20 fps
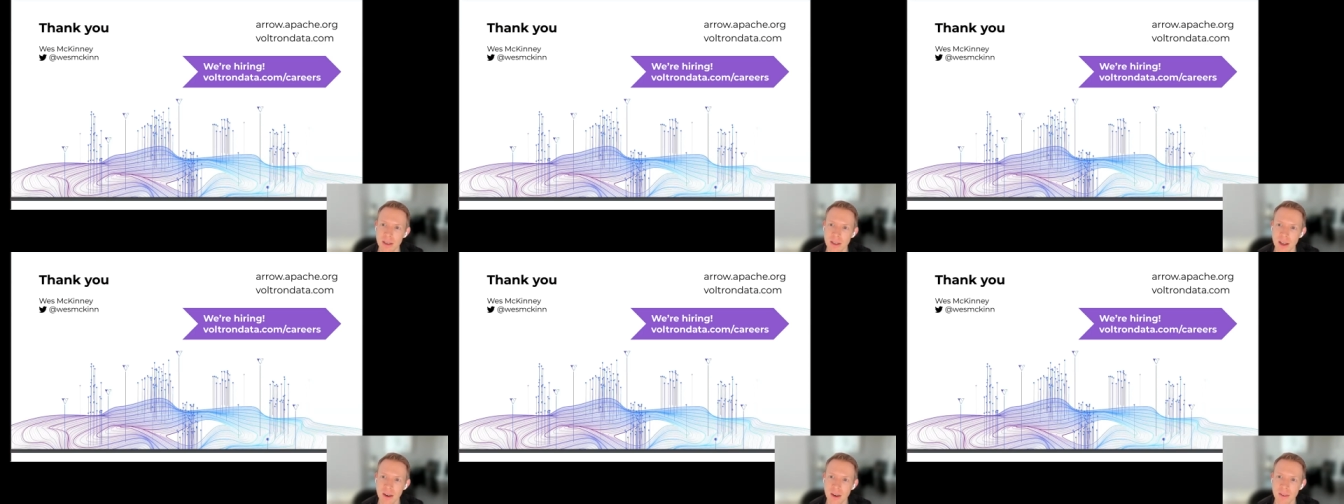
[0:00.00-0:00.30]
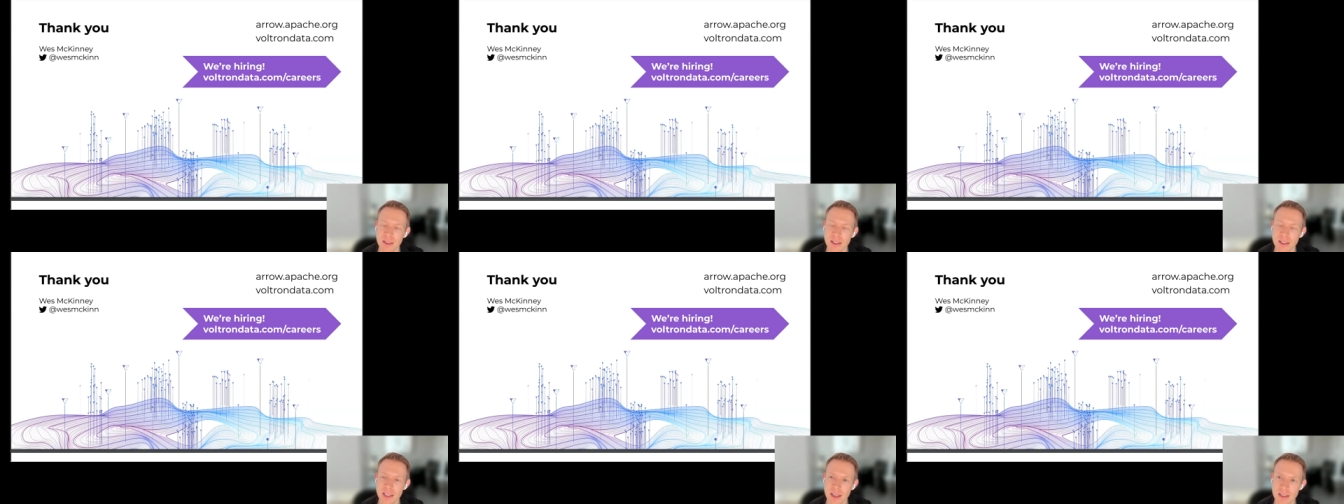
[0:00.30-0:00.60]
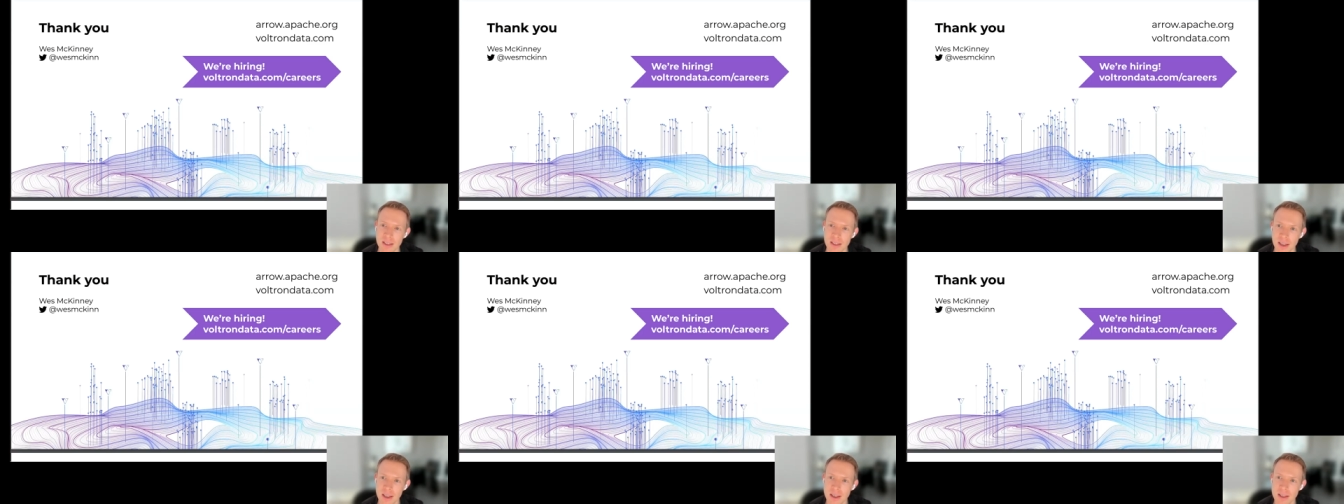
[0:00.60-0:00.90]
a lot of the
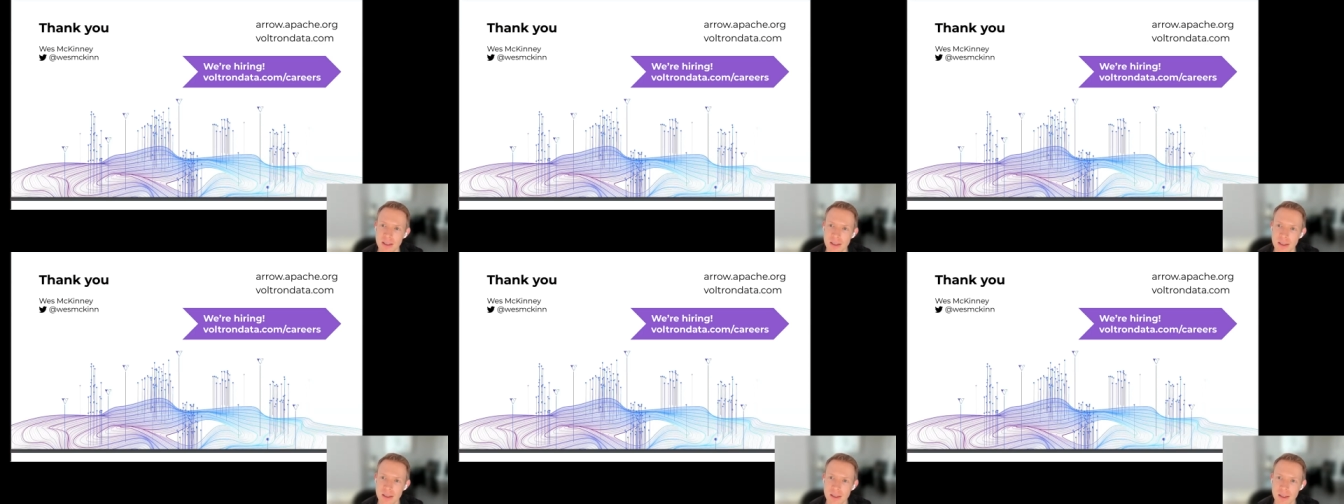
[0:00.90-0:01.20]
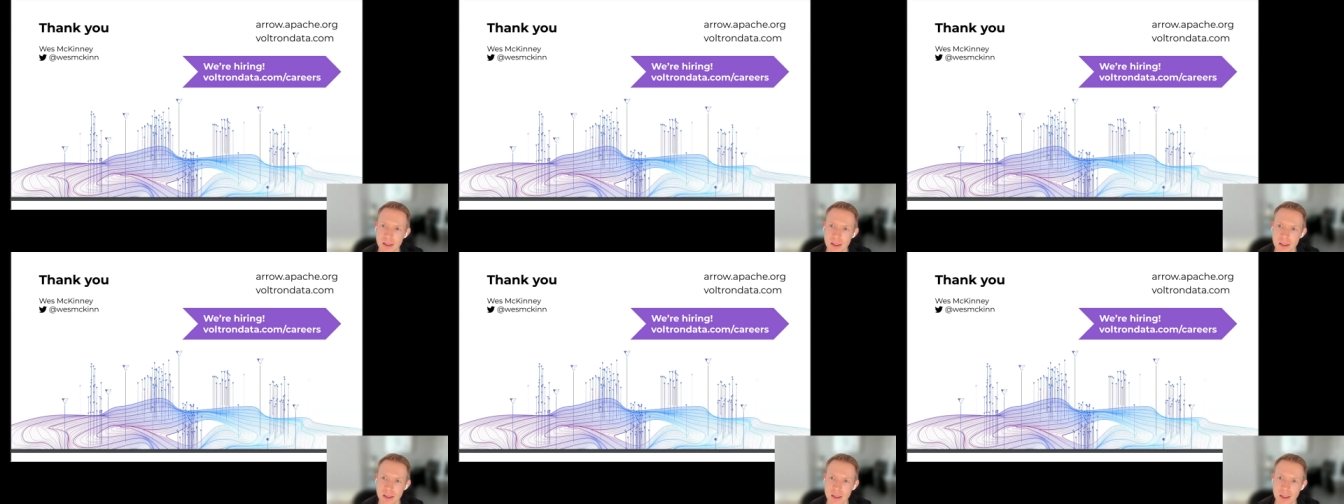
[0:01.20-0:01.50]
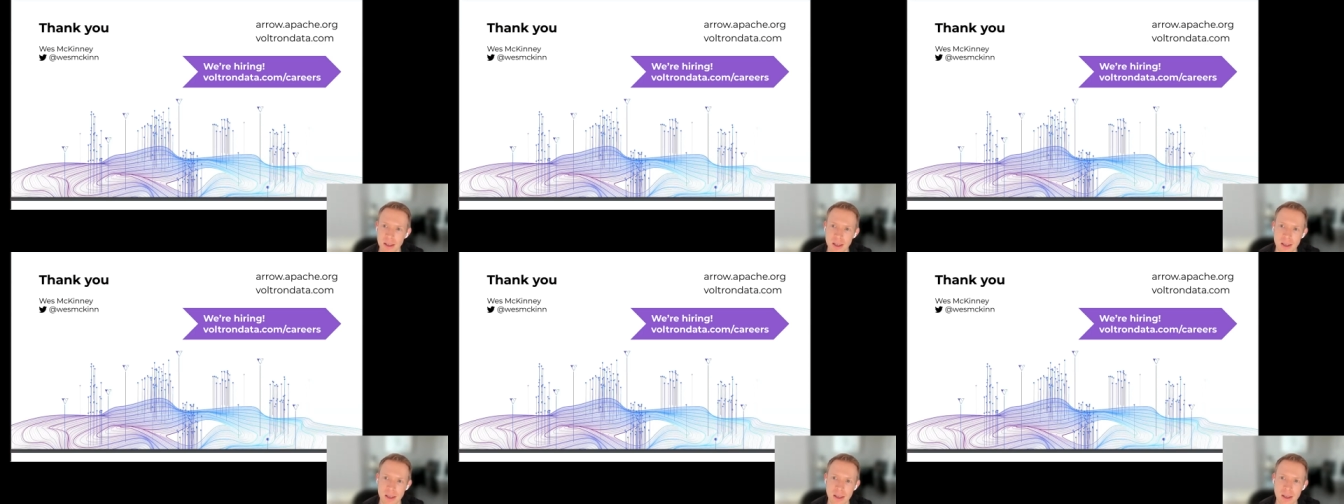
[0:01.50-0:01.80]
test cases
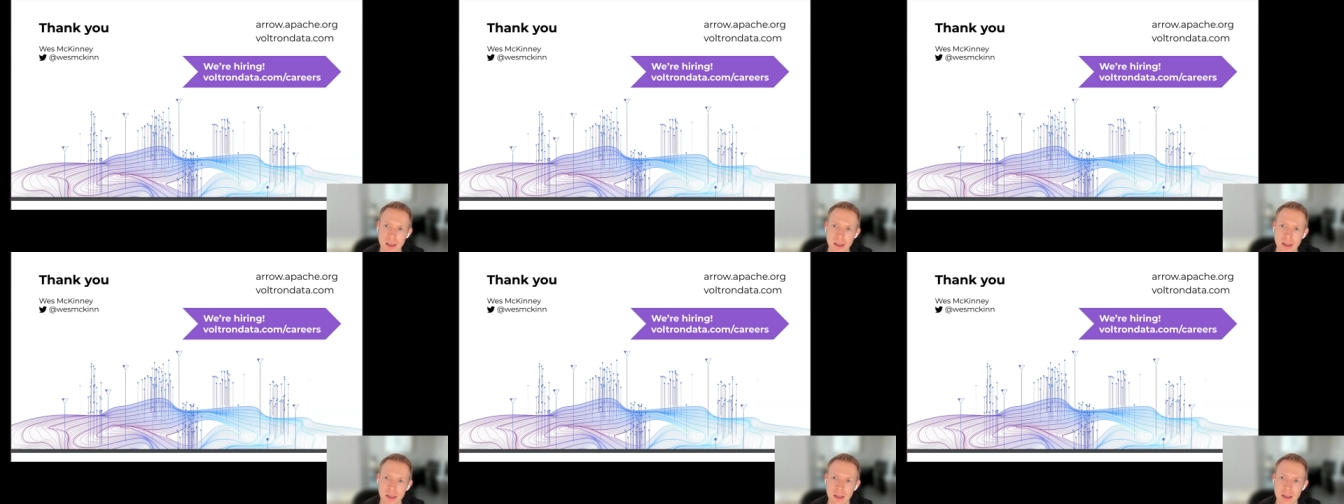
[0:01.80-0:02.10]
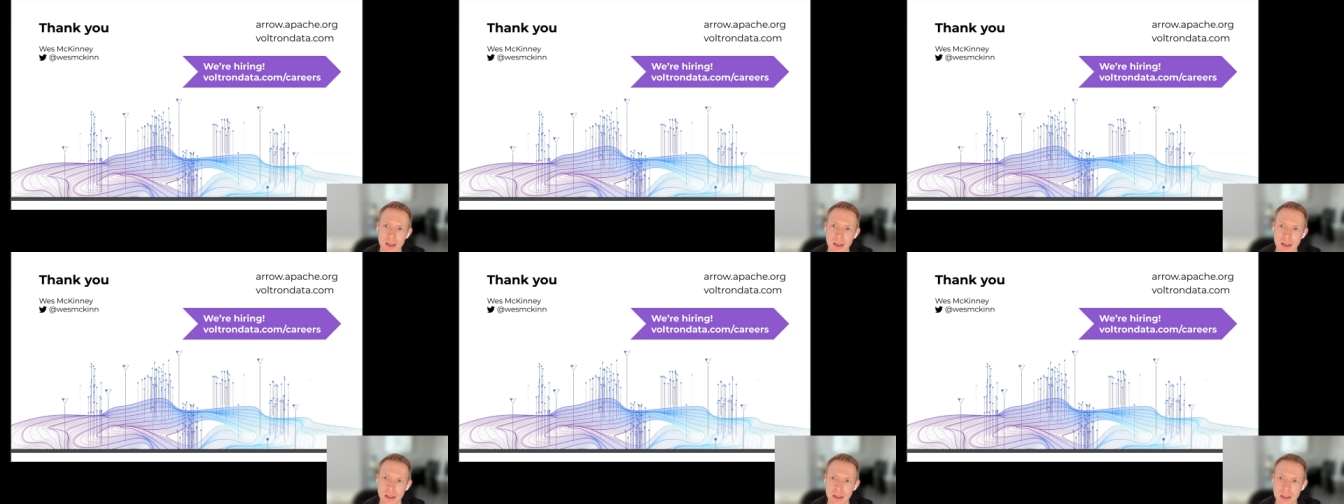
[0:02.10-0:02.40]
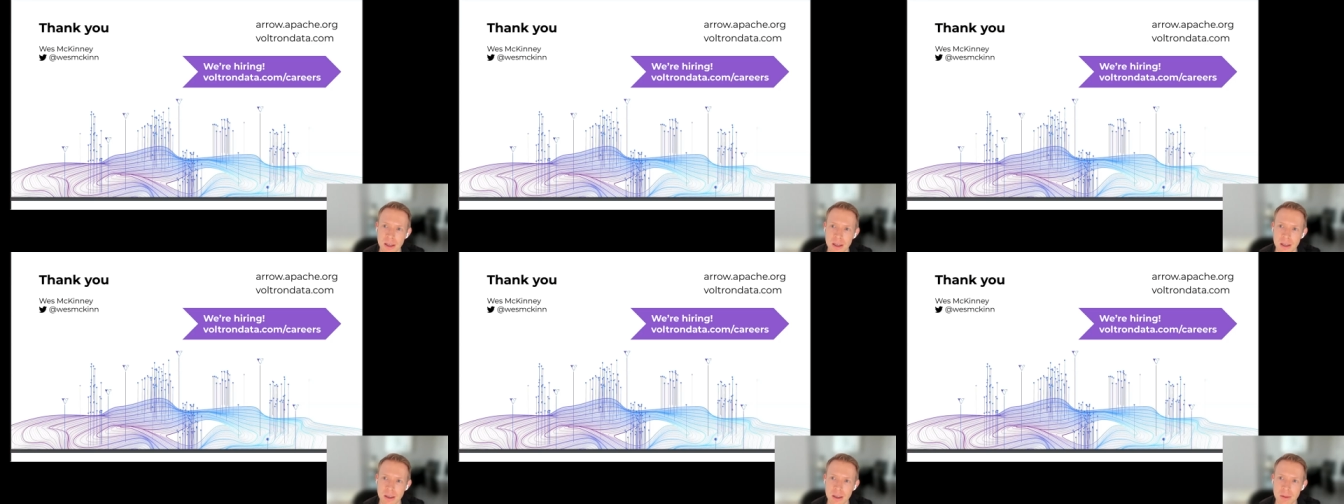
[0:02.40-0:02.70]
are
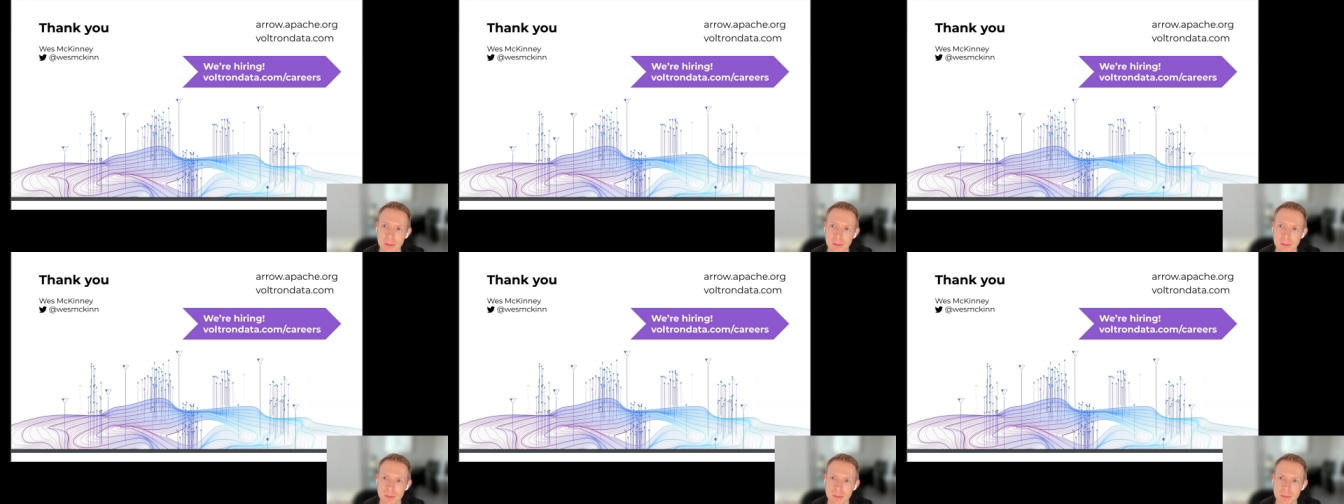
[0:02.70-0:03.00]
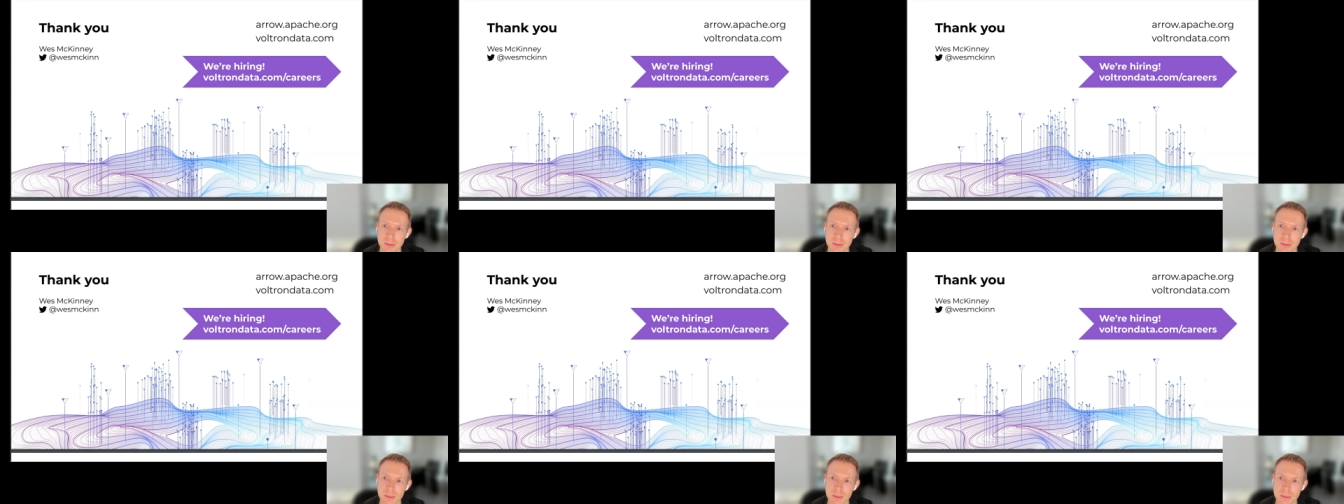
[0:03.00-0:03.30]
um,